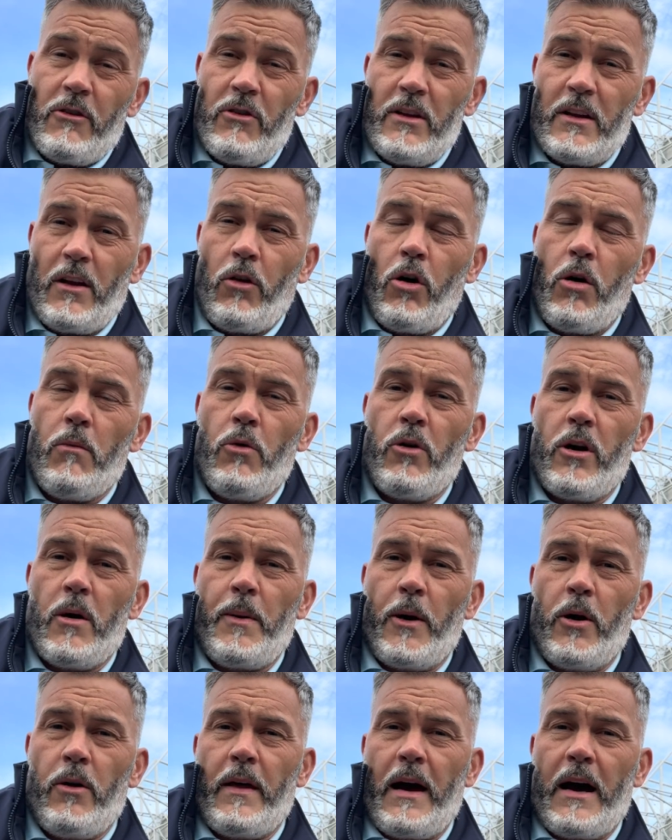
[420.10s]
read a lot more
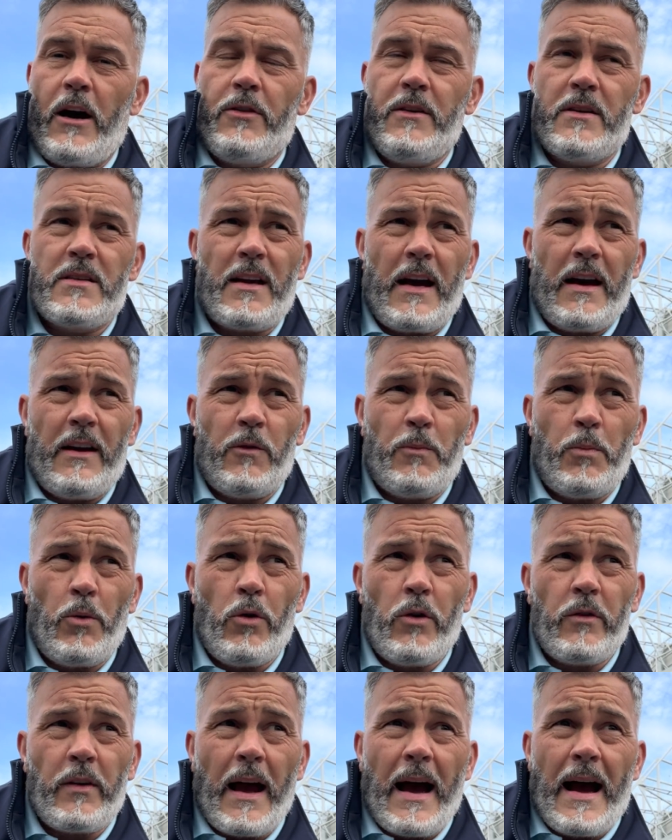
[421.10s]
about that on the Sky
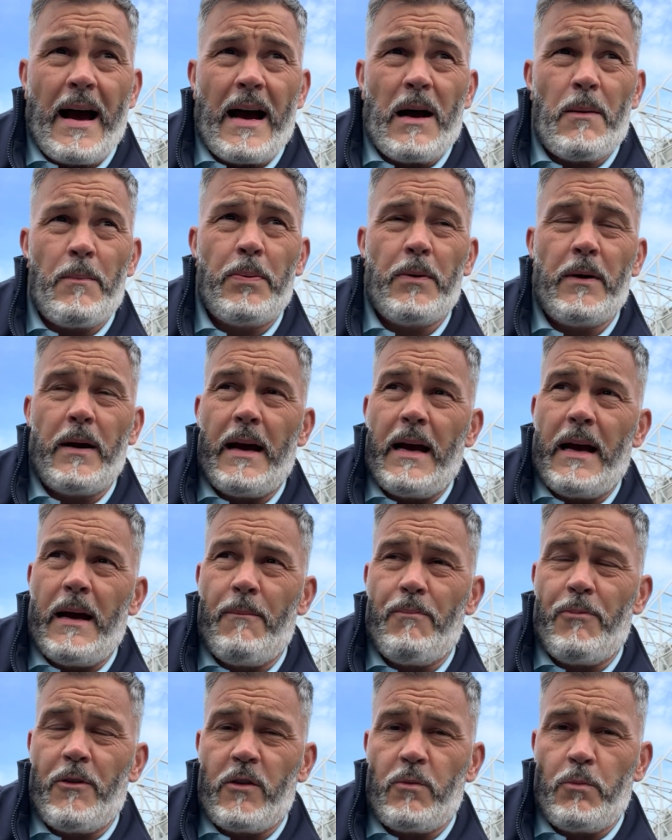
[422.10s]
Sports app.
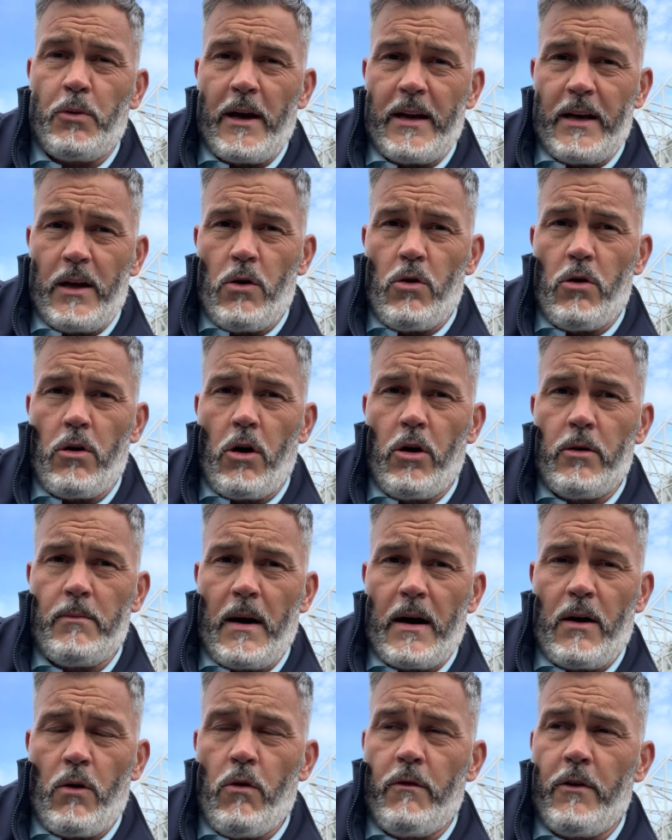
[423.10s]
There's plenty
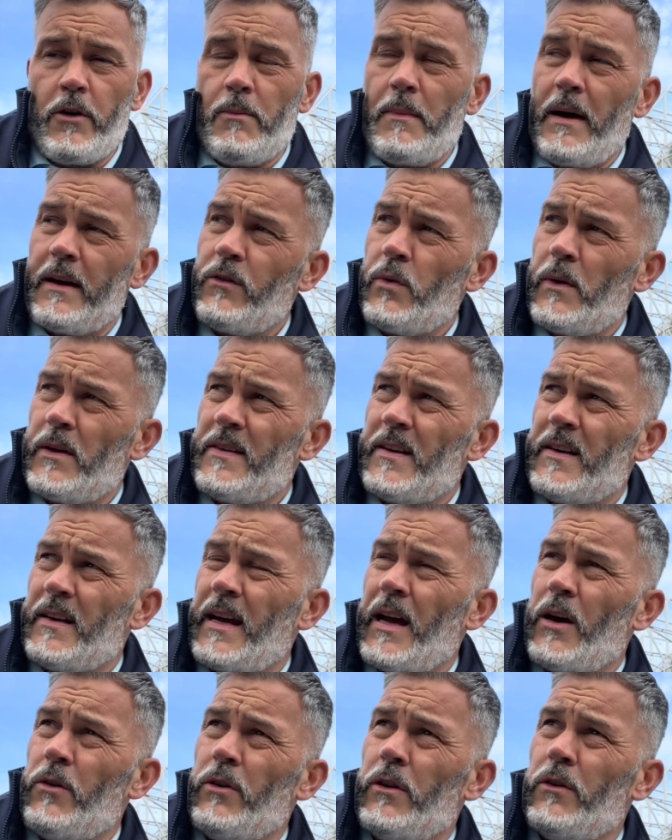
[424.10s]
over on my Twitter
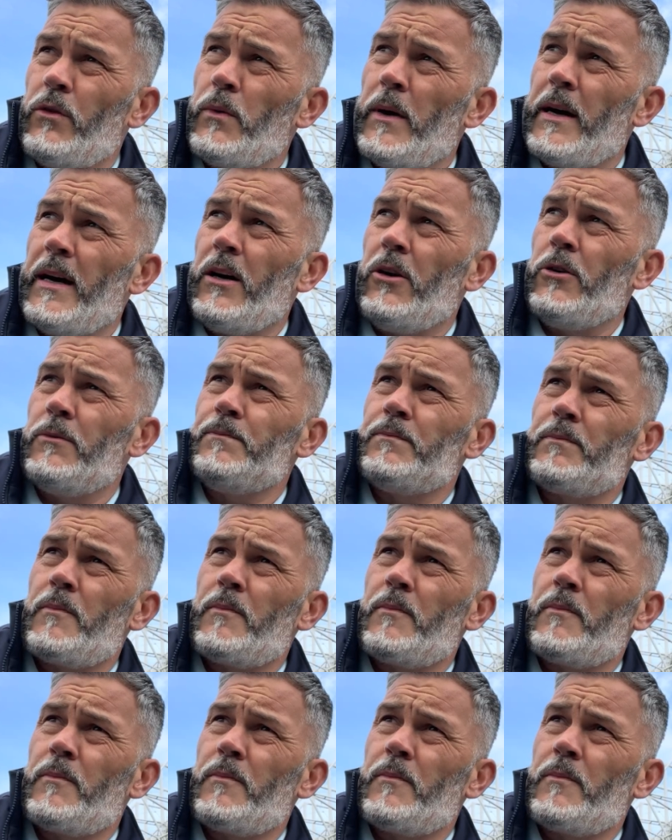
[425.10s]
account as well.